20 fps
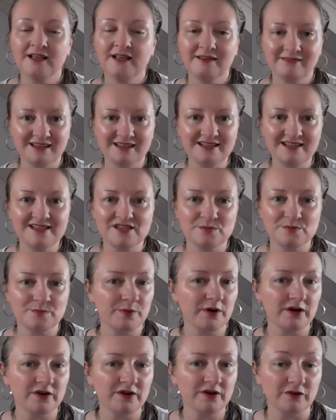This is
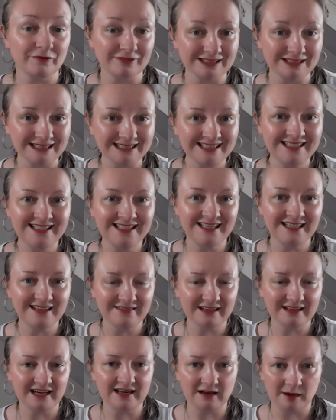part of
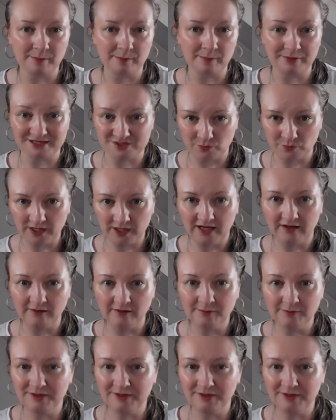cleaning that up as well.